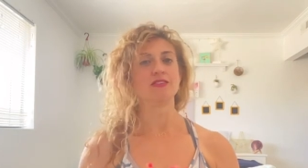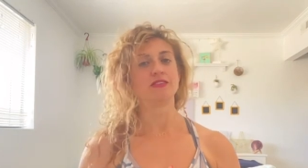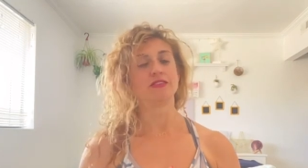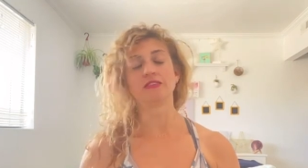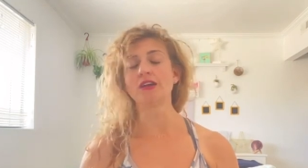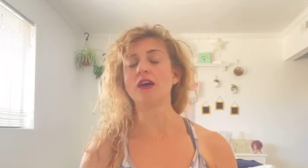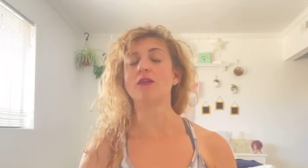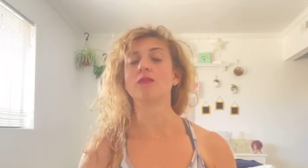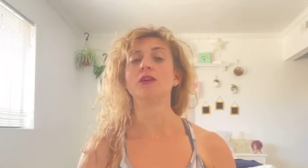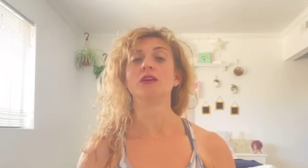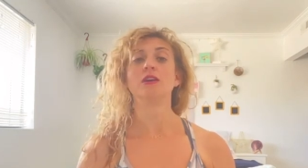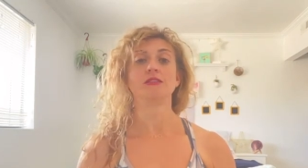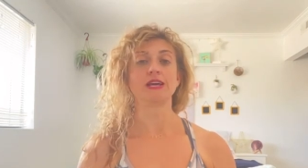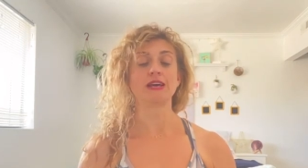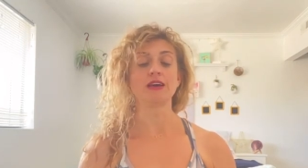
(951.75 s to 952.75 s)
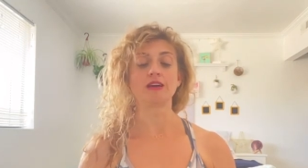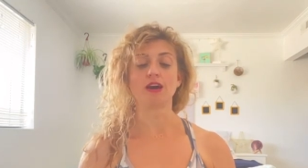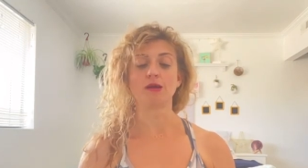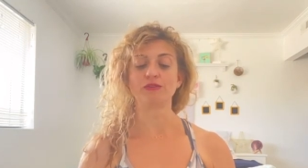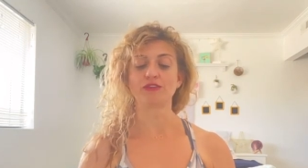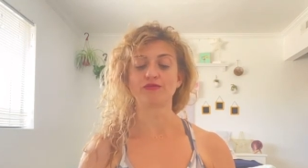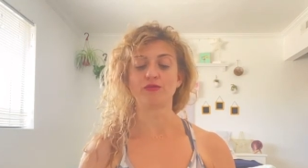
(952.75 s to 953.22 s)
No, they can
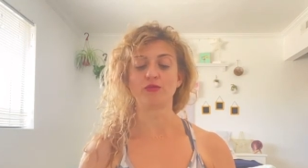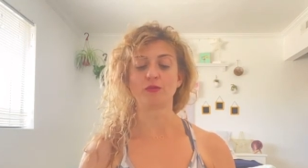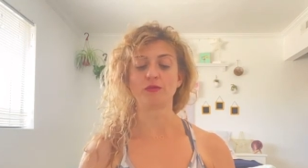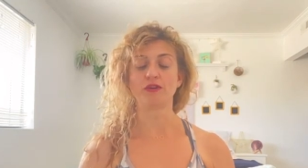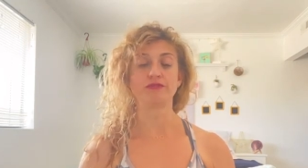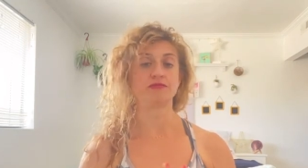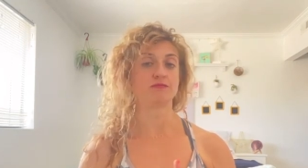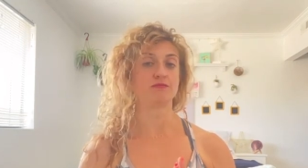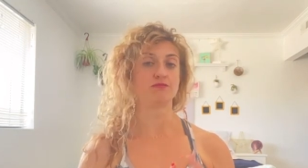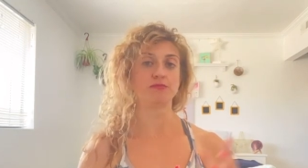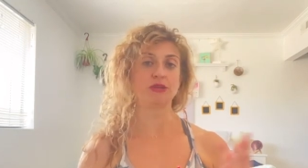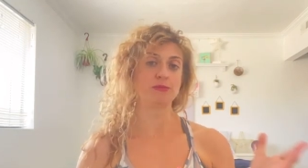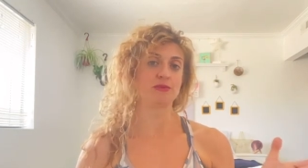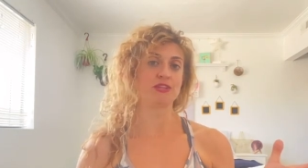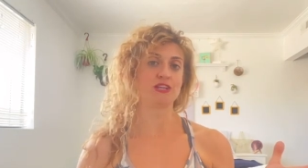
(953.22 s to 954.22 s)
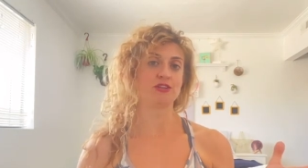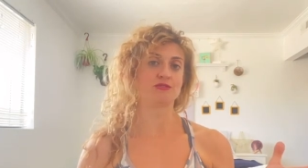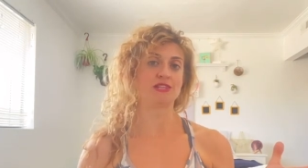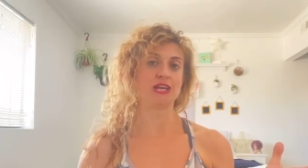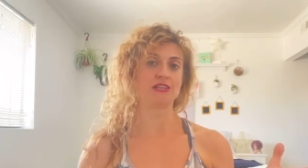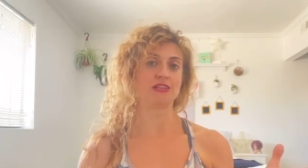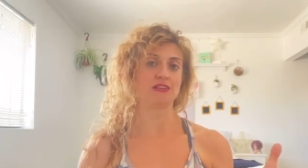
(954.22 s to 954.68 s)
come in the form of people that you're
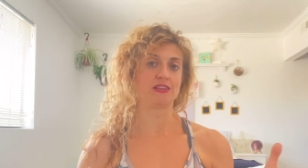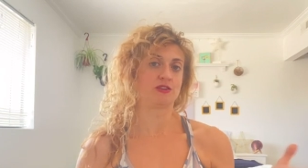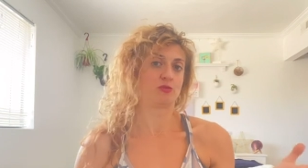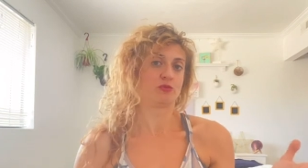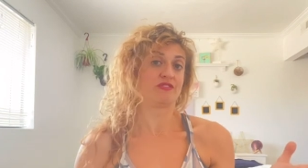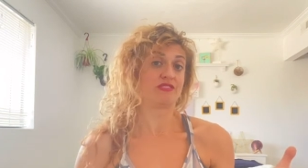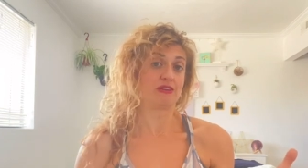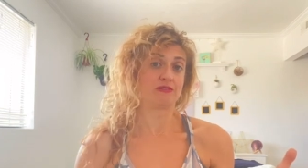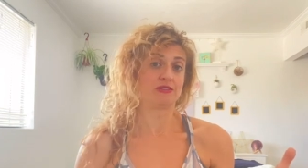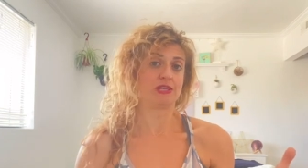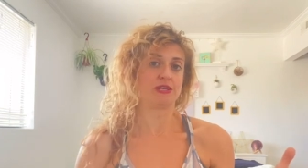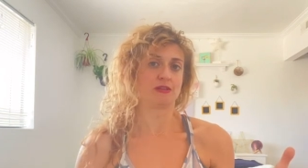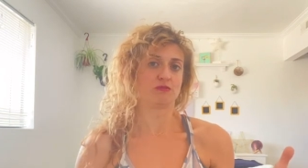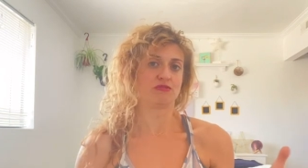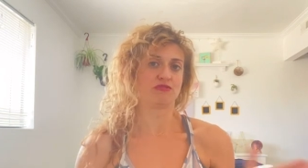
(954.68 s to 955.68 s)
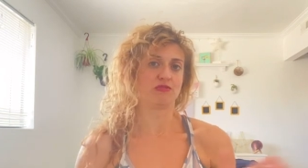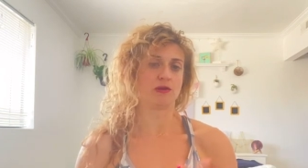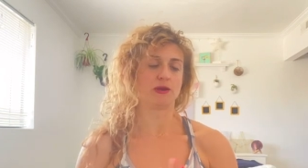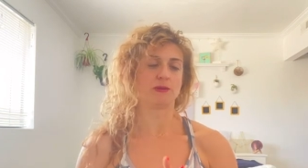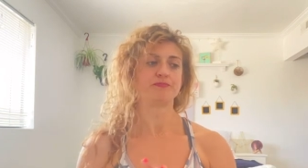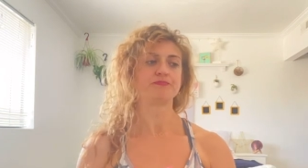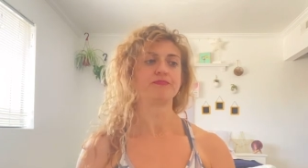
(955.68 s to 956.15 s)
dating that you would have never dated
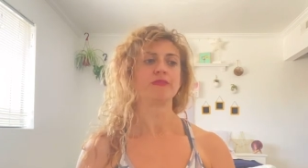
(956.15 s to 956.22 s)
before.